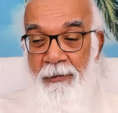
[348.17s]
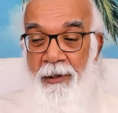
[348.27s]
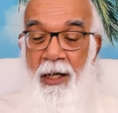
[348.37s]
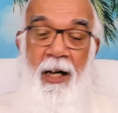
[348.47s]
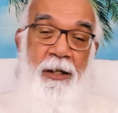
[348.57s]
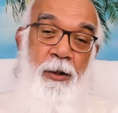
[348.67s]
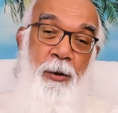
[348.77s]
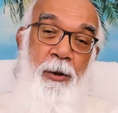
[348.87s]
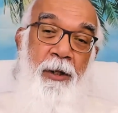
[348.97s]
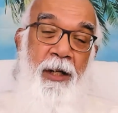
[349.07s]
That
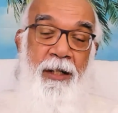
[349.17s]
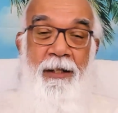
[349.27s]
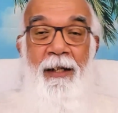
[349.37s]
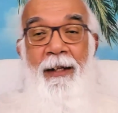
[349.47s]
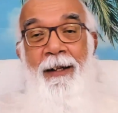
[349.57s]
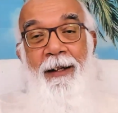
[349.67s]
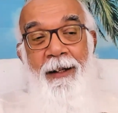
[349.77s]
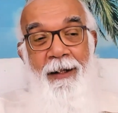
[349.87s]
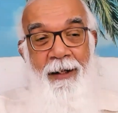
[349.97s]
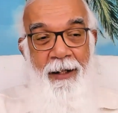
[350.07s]
goodness
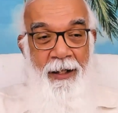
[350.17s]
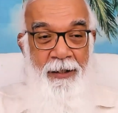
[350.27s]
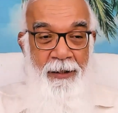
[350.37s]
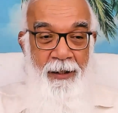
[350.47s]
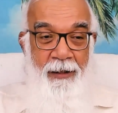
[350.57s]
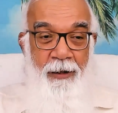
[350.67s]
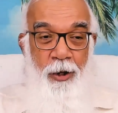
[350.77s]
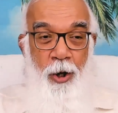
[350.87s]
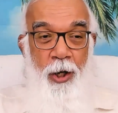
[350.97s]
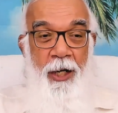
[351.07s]
is the
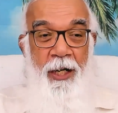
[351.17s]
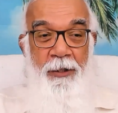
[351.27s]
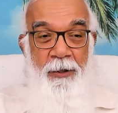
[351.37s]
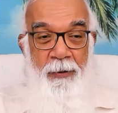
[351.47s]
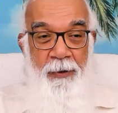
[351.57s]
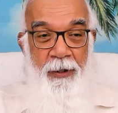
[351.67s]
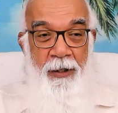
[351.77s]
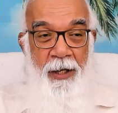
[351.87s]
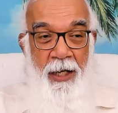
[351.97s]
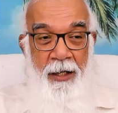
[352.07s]
knowledge of the
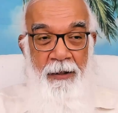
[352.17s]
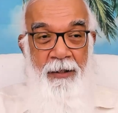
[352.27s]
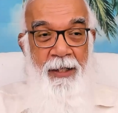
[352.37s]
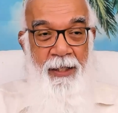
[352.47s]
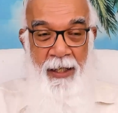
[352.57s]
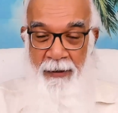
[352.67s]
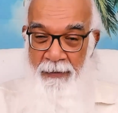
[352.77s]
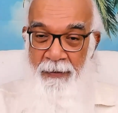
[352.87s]
real self.